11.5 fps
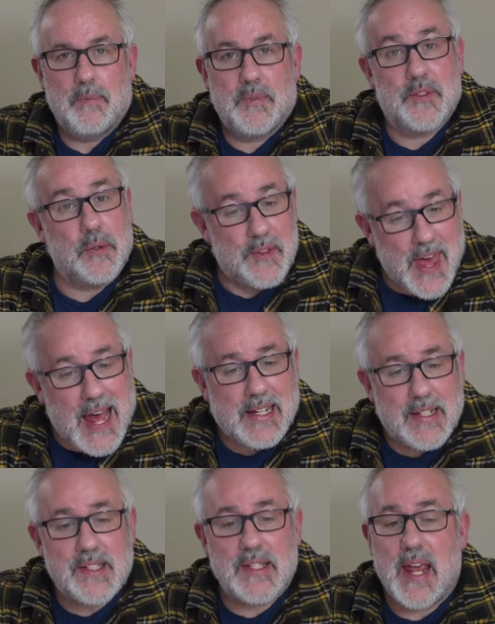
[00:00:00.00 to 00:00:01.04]
So that
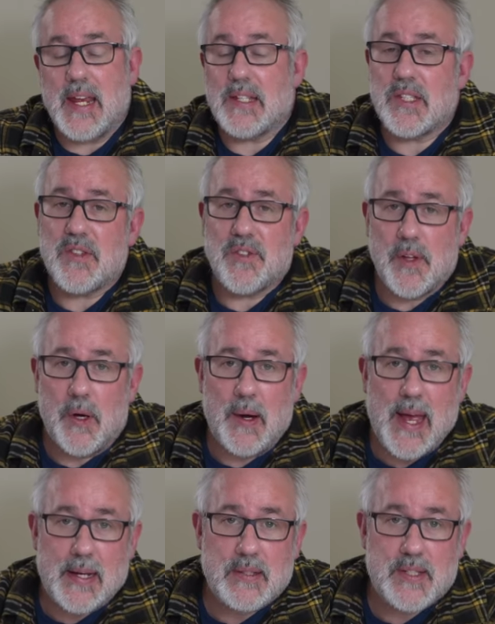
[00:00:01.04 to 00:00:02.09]
is the Asus Flow
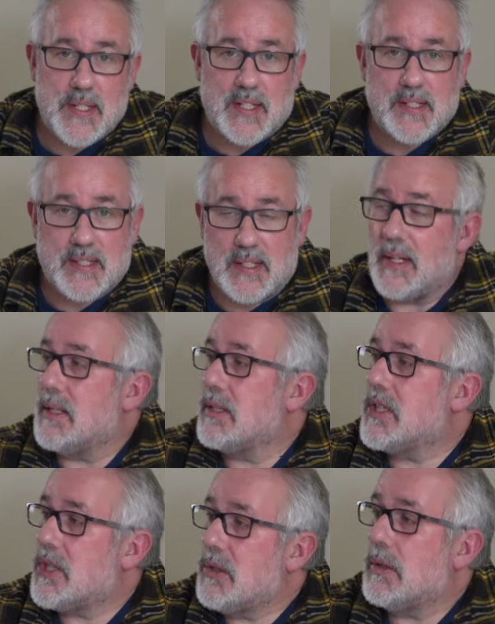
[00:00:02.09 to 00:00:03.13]
X16
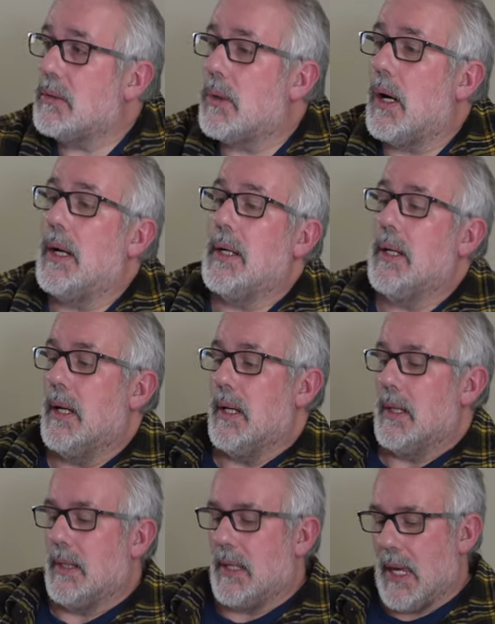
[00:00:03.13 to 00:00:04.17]
2-in-1
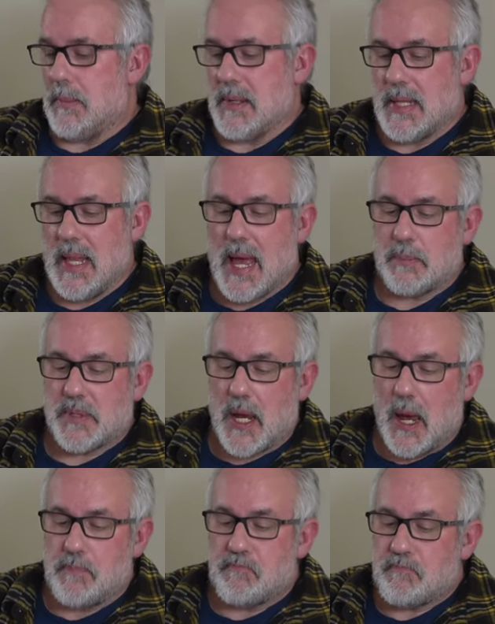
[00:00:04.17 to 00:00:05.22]
gaming
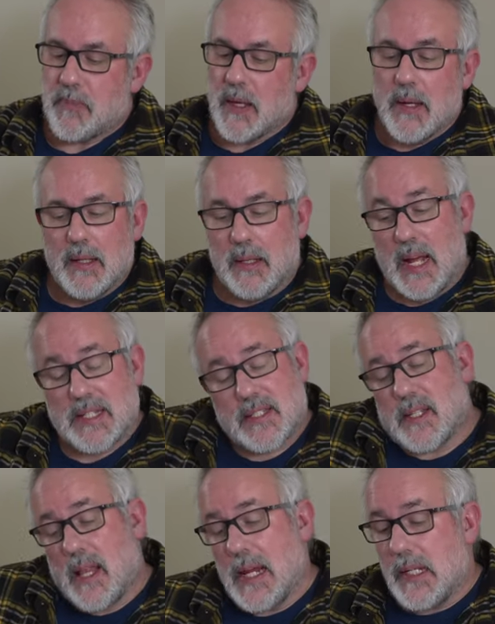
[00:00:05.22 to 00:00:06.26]
laptop. Lots
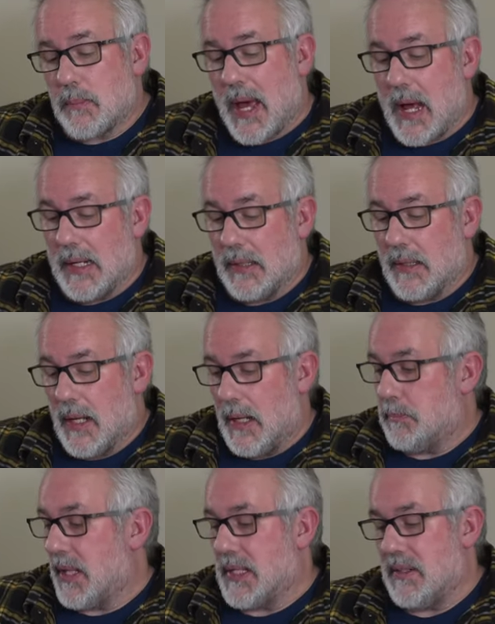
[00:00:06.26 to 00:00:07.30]
to like about it.
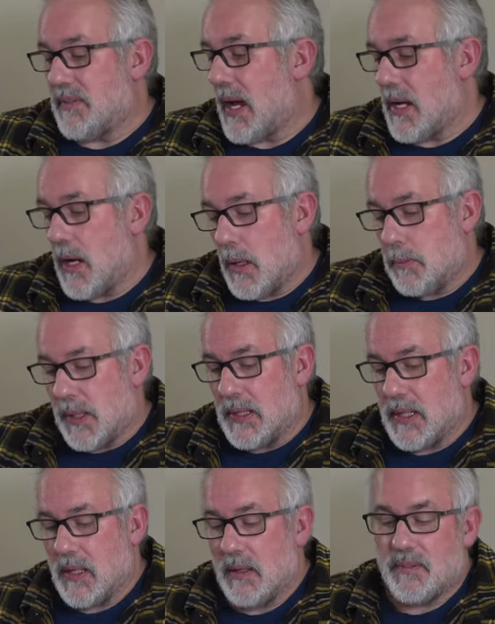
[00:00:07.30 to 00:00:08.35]
Plenty of I.O.,
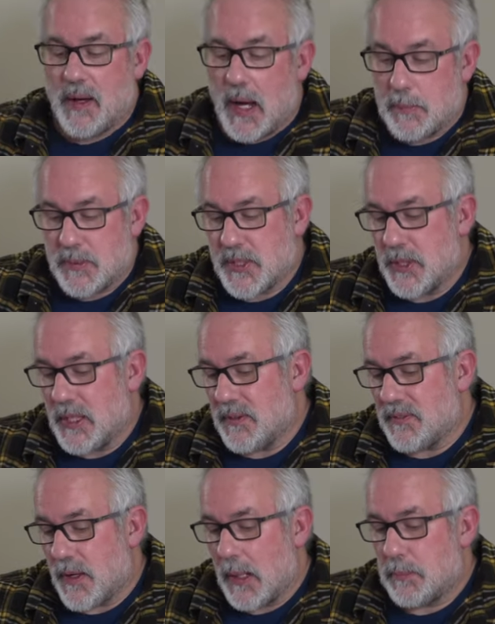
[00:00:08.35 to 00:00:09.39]
plenty of opportunity
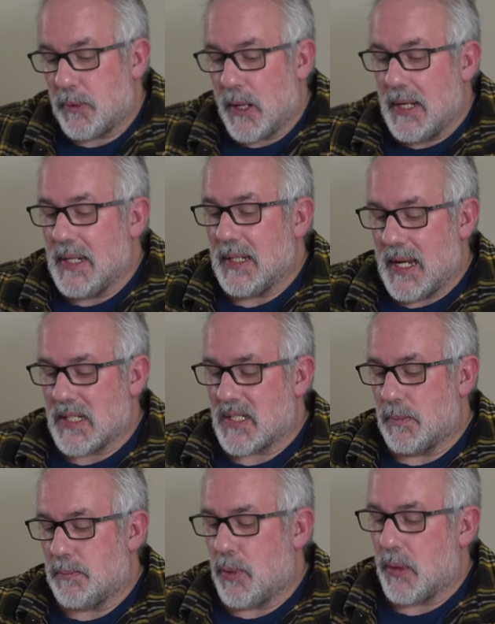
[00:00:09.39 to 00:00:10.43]
for upgrading. It has
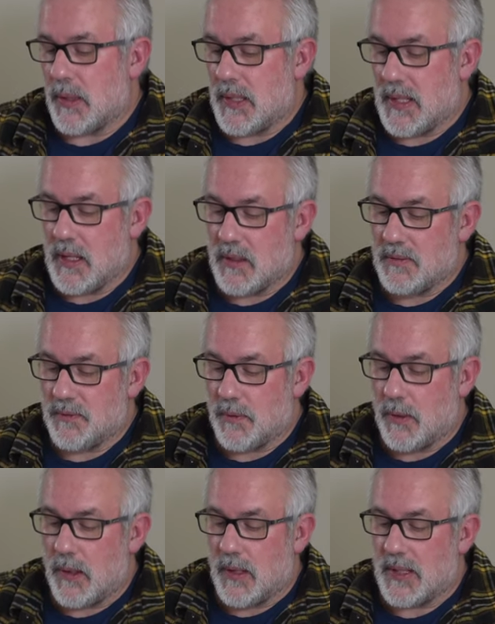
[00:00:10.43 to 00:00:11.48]
the port here
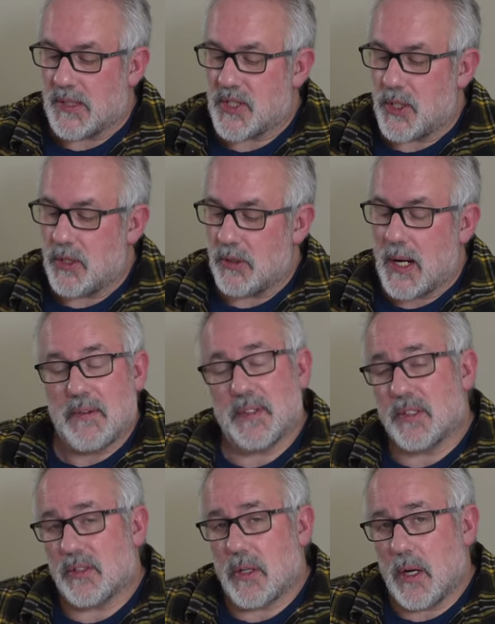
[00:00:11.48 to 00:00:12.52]
for an external
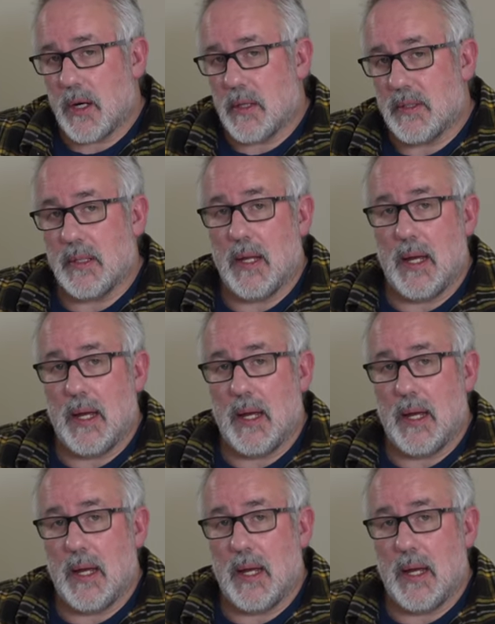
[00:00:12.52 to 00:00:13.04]
graphics card